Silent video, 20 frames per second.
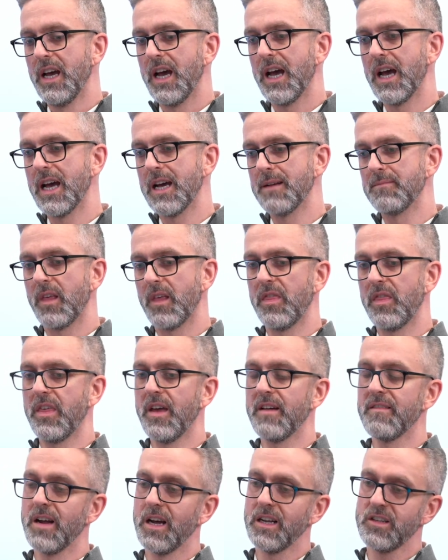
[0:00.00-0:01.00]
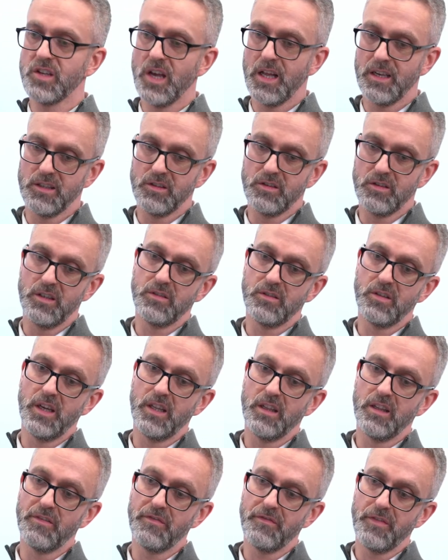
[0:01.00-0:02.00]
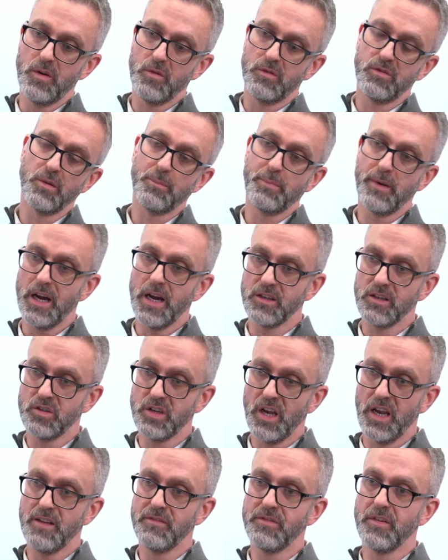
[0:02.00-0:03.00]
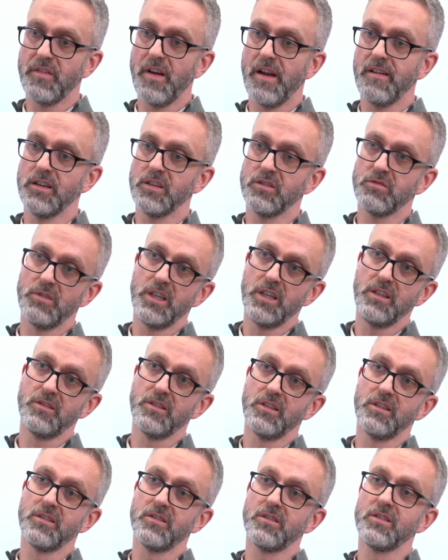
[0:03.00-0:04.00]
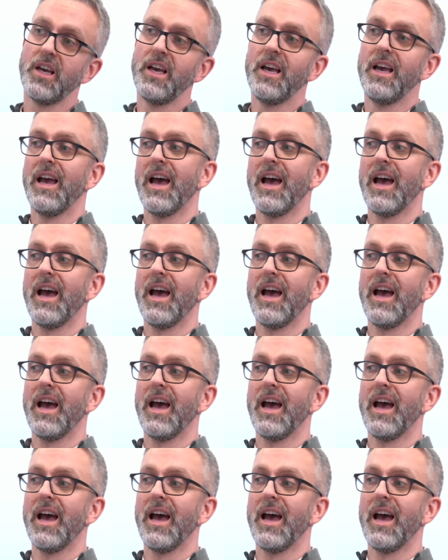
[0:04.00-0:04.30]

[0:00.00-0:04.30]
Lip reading: There are challenges in the food supply chain for various reasons,